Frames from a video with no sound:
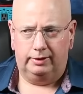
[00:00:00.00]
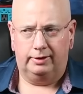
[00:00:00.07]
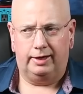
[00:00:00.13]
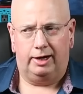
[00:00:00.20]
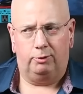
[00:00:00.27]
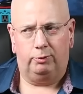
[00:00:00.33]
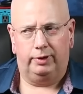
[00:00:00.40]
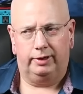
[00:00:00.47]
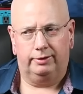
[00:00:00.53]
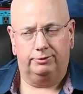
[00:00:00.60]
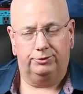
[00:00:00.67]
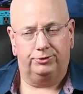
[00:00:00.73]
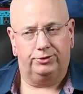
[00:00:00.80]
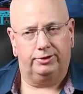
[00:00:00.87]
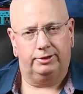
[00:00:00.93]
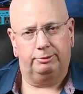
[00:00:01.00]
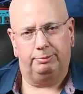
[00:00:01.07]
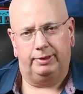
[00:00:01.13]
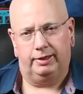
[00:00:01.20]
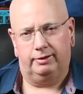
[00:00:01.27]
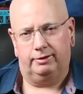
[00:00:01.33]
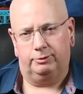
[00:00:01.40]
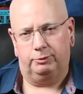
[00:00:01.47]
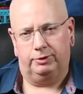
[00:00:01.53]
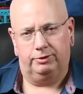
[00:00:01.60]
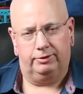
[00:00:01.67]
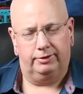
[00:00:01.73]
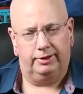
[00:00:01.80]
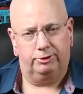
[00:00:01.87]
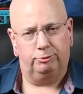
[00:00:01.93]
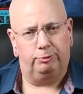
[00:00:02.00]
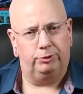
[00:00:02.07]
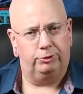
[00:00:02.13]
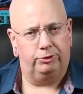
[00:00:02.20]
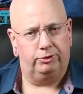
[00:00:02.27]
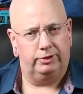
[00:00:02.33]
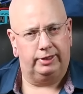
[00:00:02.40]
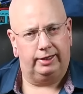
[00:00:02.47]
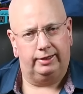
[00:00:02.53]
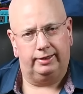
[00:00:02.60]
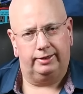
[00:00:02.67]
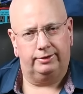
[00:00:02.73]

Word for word: Yahweh, there's a debate on whether that's plural or not.